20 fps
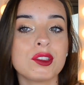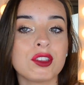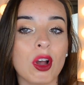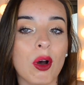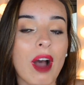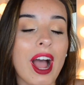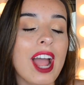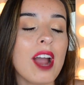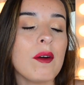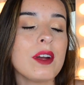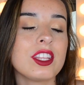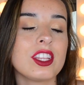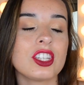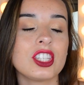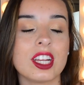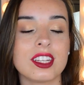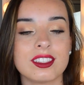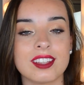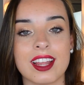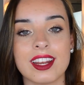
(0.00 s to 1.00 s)
So I always
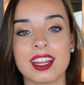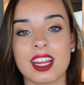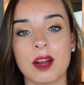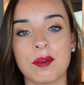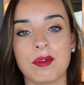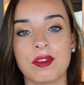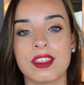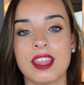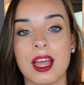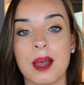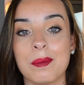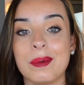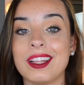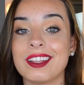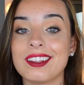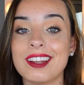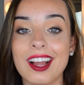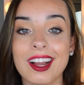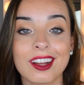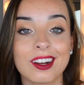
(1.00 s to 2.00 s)
suggest signing up for them.
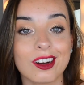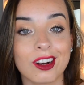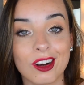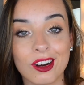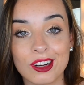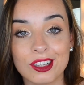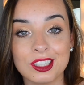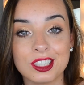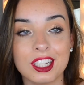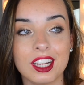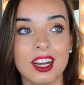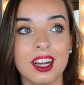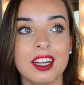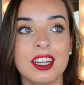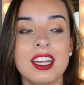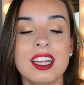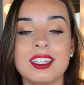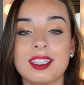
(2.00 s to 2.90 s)
It's not going to hurt you.